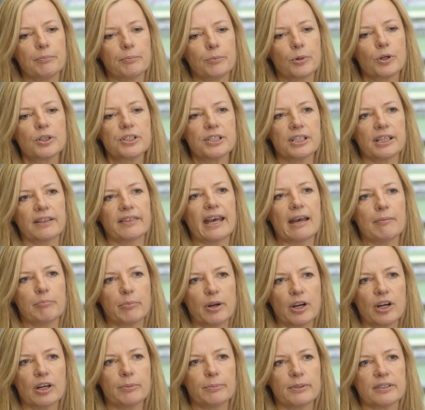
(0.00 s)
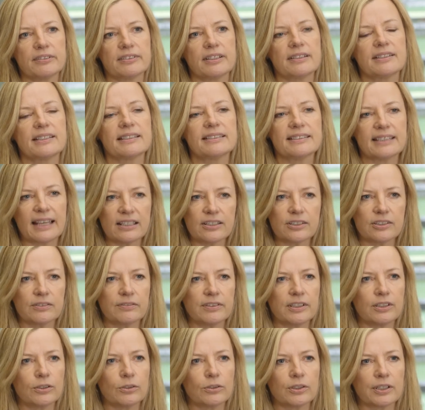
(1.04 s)
putting that purpose at the center of
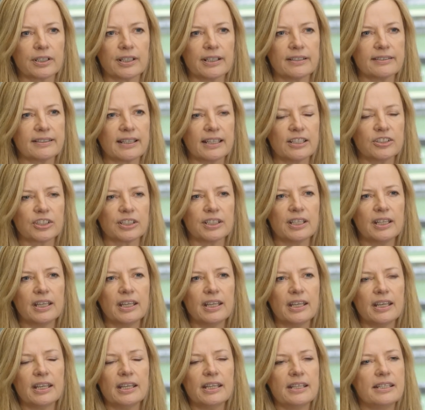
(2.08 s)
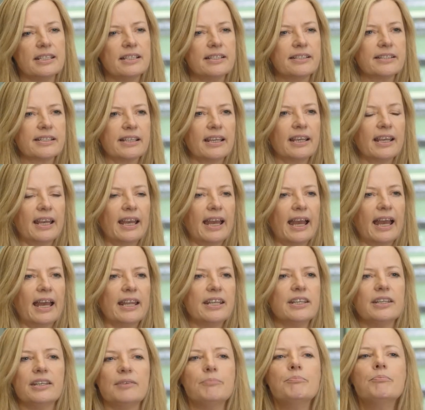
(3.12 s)
the organization is
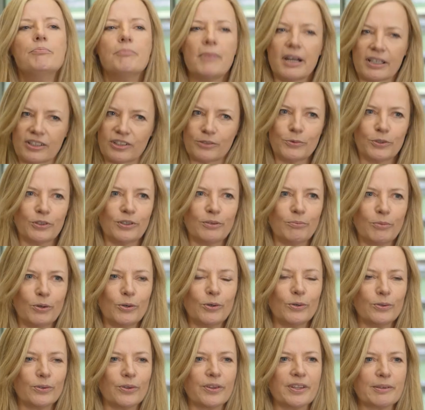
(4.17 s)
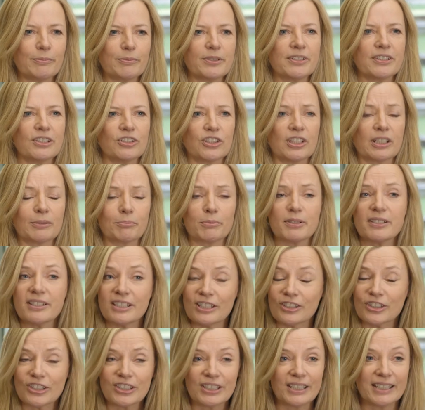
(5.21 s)
much more important than positioning.
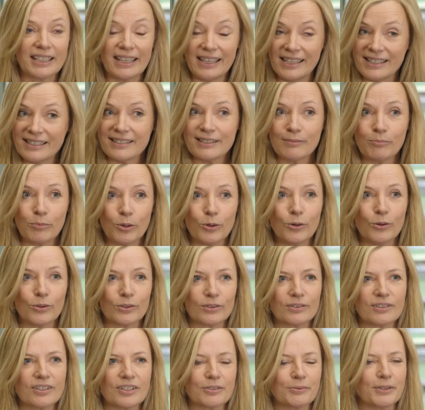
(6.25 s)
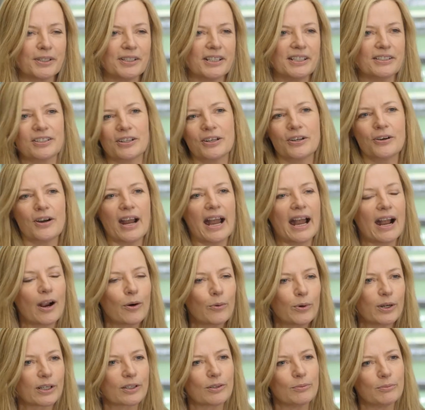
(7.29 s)
Positioning is important. We need to know how
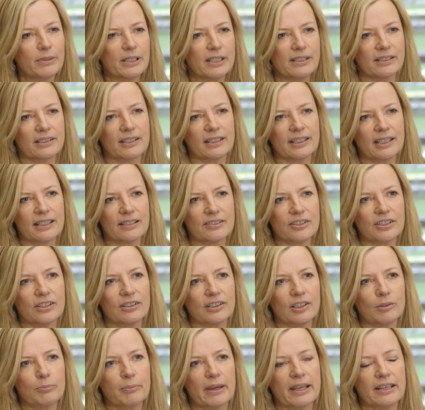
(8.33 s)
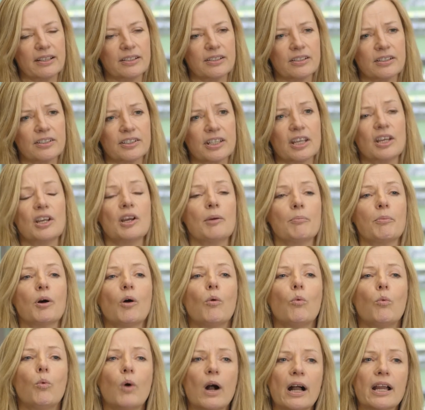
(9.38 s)
we're competing against our competitors,
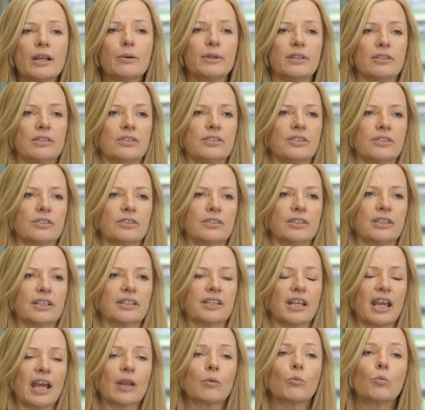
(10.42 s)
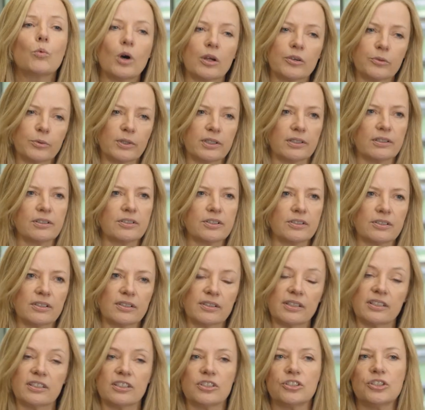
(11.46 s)
but why we are doing it and what we are doing
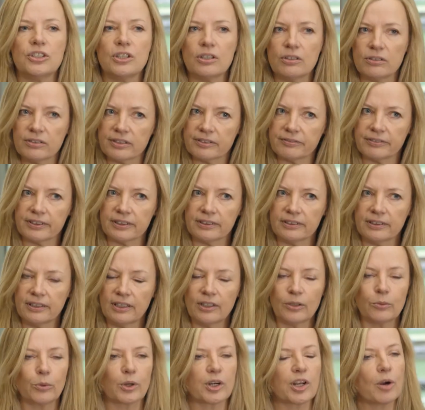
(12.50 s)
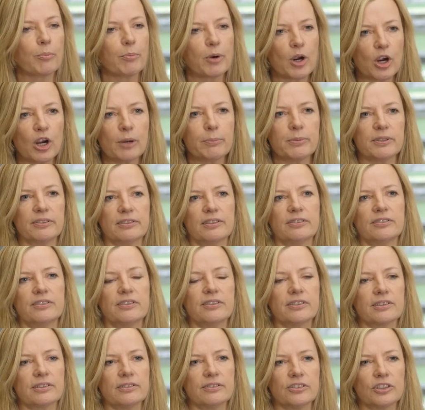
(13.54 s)
that is useful, what our purpose is to
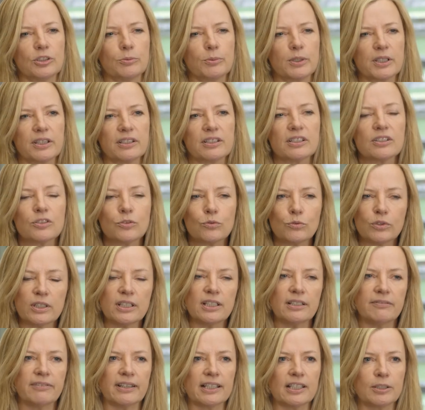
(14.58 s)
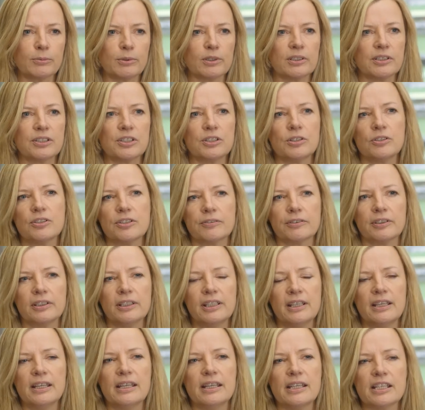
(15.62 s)
the consumer that is really valuable and useful,
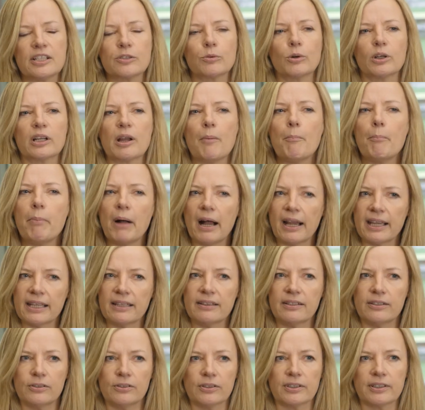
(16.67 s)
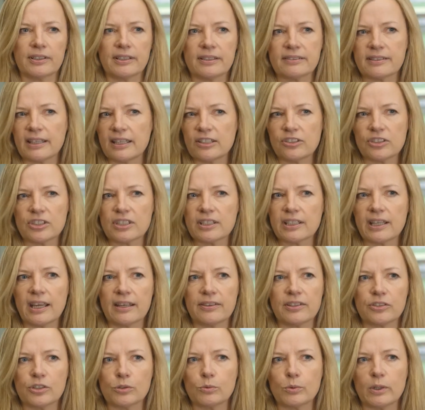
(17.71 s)
is what can bind the organization
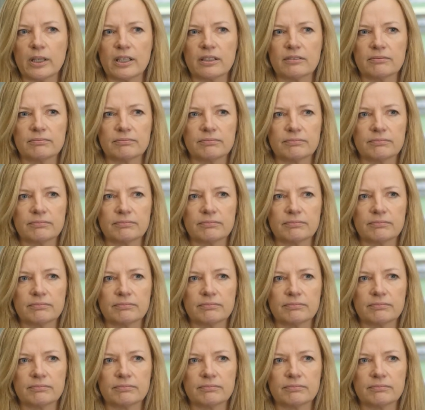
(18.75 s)
together to win.